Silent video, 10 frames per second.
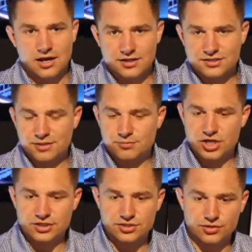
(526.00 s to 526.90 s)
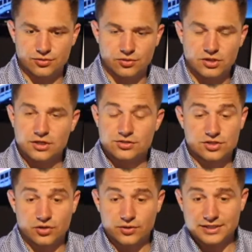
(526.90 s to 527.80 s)
subject to.
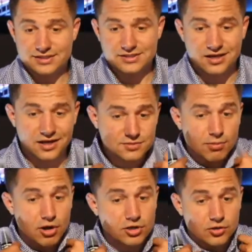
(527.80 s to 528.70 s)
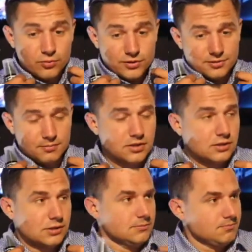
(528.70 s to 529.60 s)
So is us partnering with them.
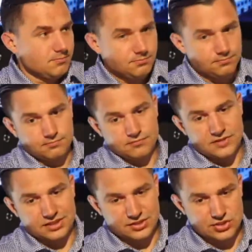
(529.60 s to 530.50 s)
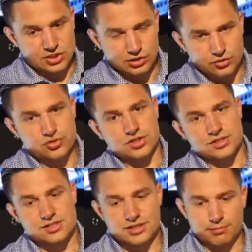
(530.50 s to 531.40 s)
The
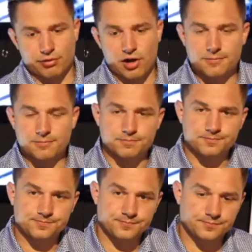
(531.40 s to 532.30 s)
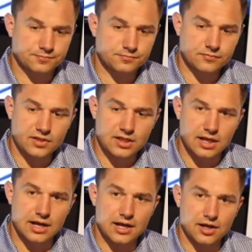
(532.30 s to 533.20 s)
solutions to their problem
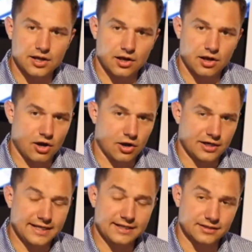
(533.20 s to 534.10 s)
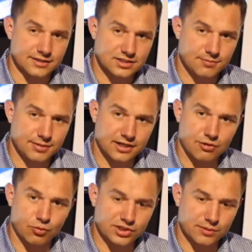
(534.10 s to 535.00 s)
are endless, depending on
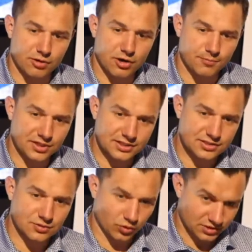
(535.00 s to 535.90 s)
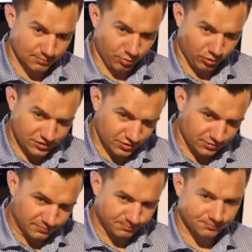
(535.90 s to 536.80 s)
what their problem is, what's important to
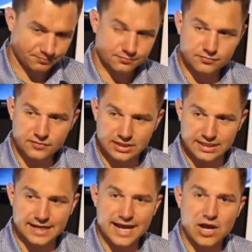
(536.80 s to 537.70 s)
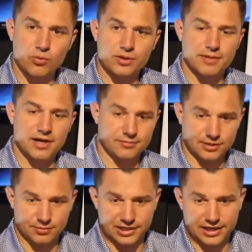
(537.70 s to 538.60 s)
them, and how we might be
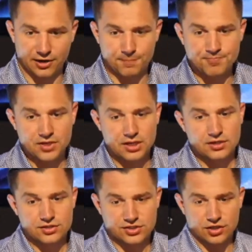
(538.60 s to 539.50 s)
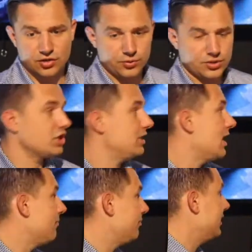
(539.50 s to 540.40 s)
able to help. So we should
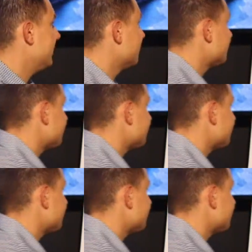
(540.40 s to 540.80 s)
not be,